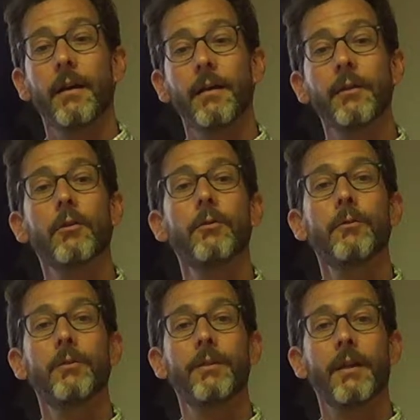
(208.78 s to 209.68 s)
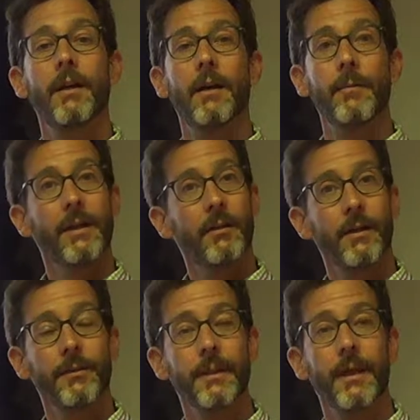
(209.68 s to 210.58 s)
includes a mental
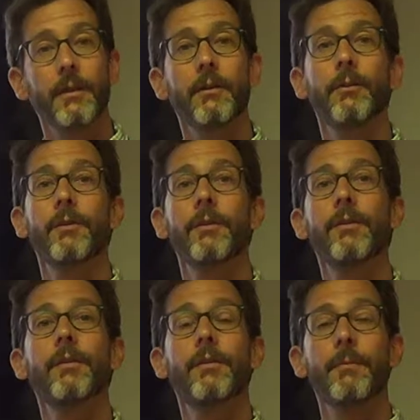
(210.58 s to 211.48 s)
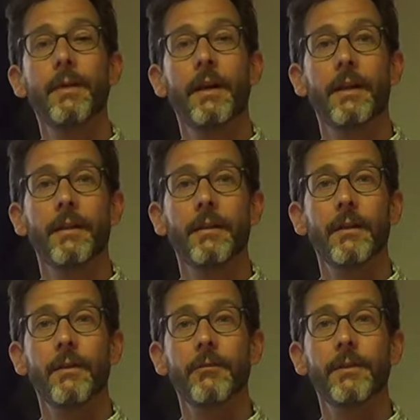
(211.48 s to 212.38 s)
health diagnosis, some kind
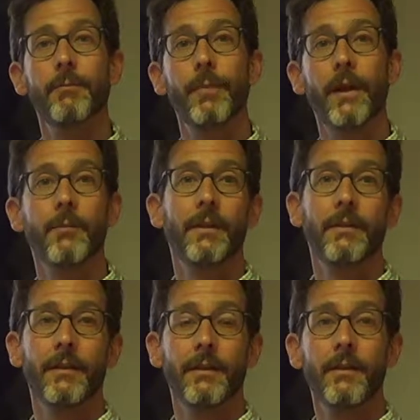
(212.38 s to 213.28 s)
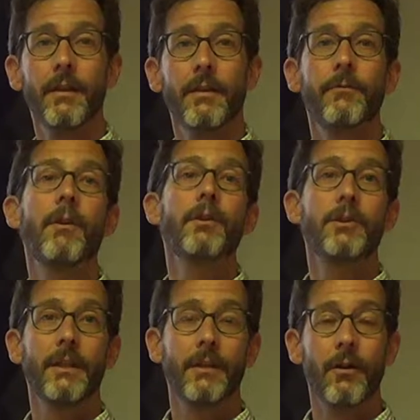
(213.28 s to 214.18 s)
of impairment in
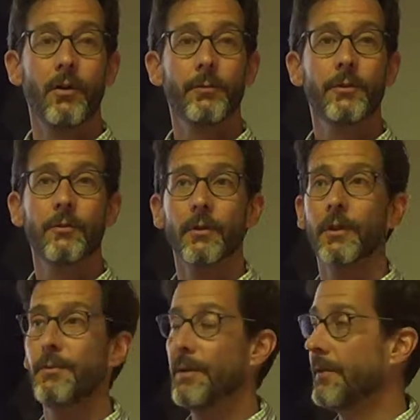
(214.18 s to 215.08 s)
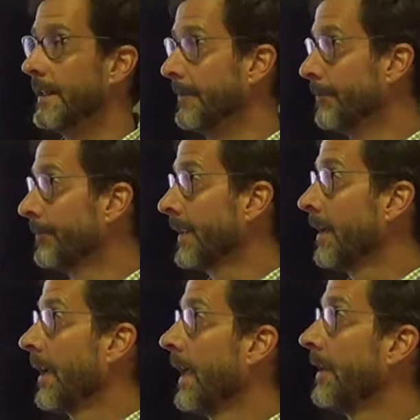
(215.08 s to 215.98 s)
functioning in homeschool or community.
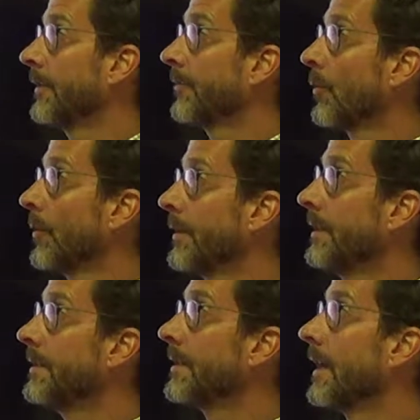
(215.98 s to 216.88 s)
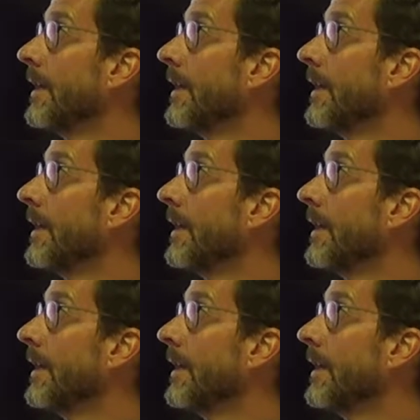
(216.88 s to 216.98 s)
And it's for these